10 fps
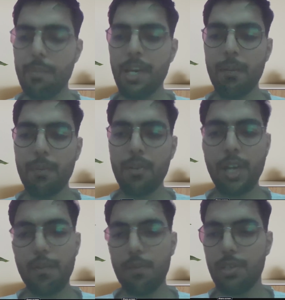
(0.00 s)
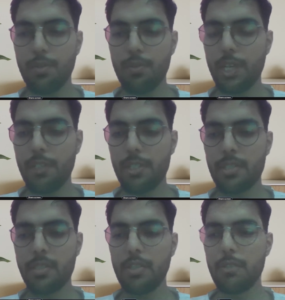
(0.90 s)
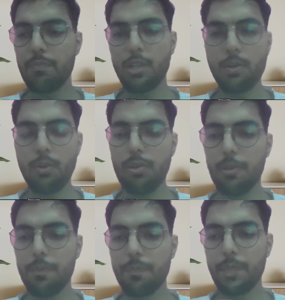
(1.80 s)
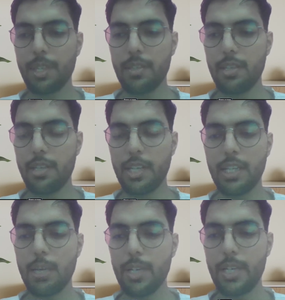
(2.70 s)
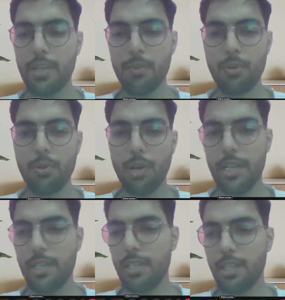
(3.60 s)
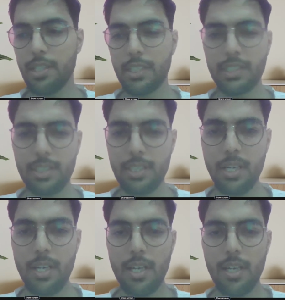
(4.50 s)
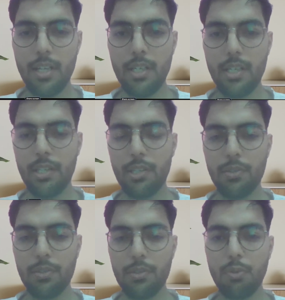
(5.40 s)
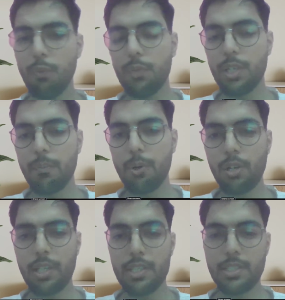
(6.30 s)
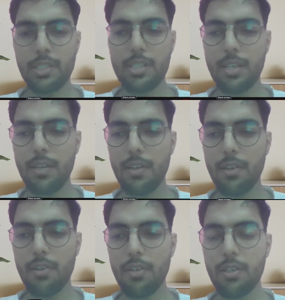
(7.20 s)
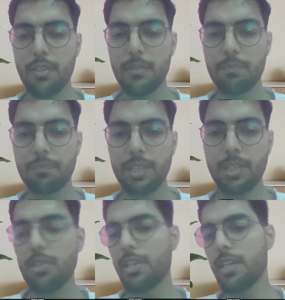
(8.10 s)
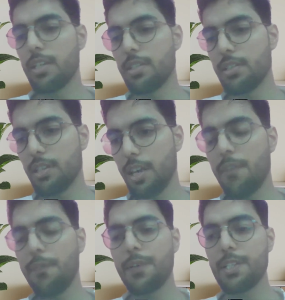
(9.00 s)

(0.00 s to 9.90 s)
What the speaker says: a minor update. I will just go run the command at cooldown and other things to remove the pod clusters. I'm sorry. If